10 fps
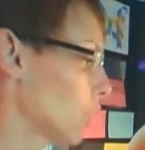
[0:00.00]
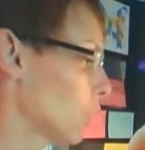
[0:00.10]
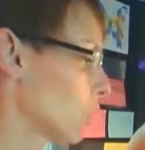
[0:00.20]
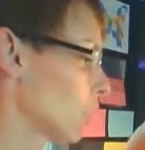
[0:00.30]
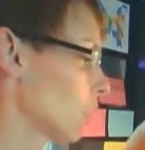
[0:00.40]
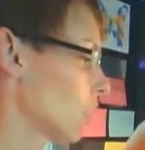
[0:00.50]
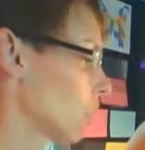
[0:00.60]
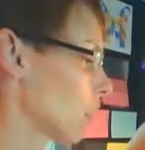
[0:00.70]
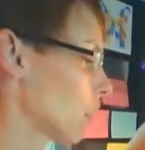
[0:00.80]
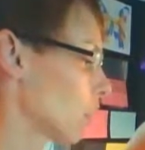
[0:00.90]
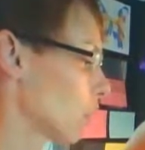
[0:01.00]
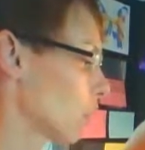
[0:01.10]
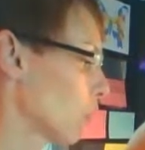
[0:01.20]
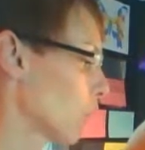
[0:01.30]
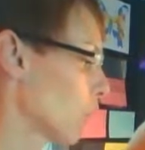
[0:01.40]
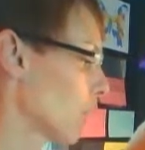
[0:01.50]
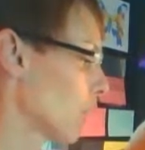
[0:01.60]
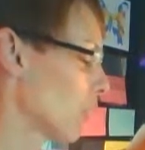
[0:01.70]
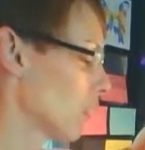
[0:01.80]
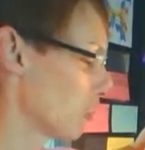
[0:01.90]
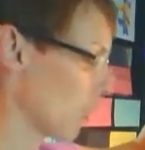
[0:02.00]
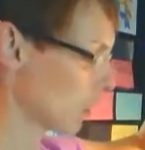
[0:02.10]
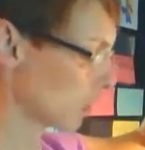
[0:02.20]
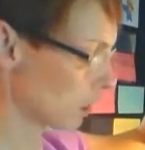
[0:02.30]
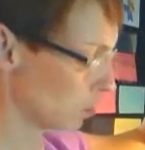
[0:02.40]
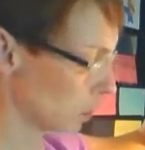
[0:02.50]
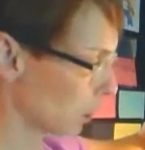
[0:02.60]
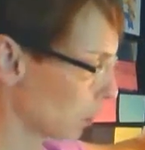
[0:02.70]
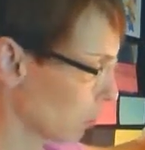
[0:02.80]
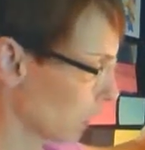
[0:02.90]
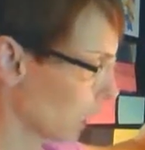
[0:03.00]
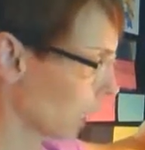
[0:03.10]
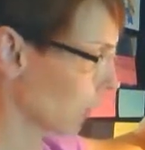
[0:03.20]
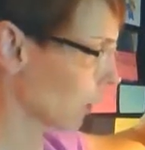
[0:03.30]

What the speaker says: the words from the word bank to the parts of the butterfly.